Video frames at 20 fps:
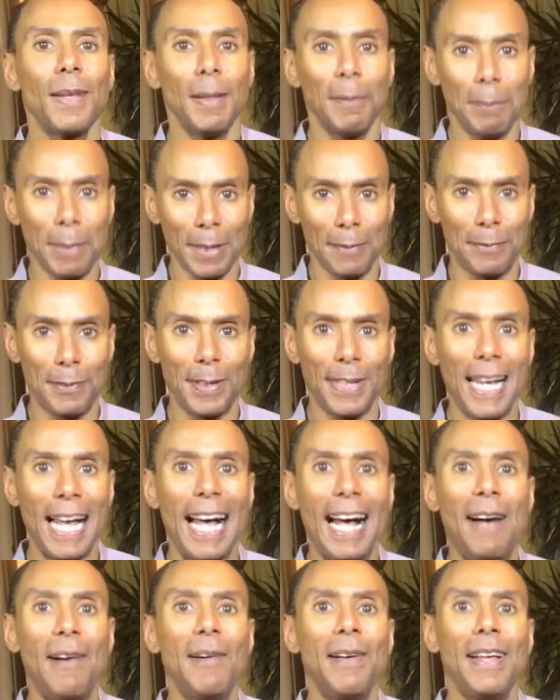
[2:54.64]
But for
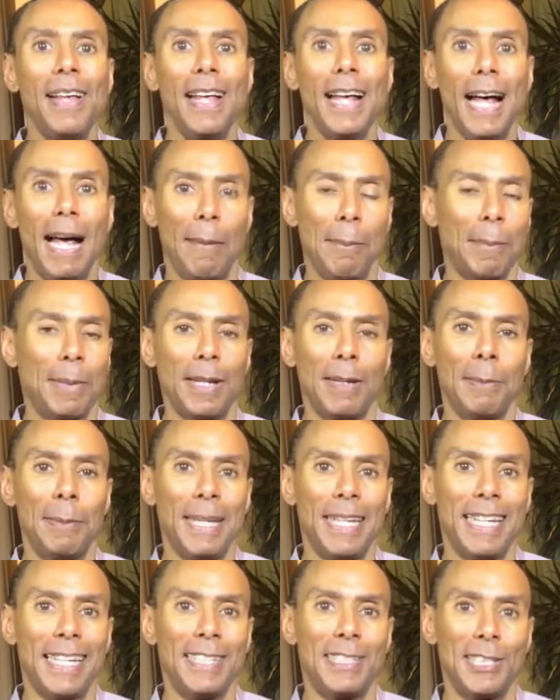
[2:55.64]
now, I'm going to
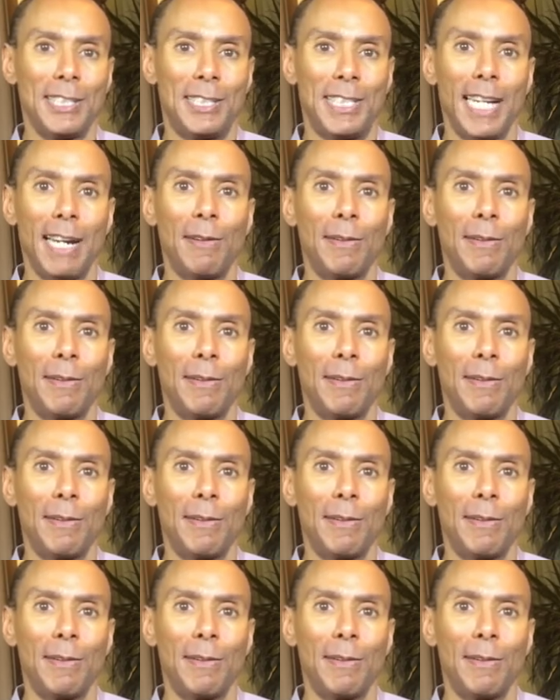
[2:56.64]
begin to share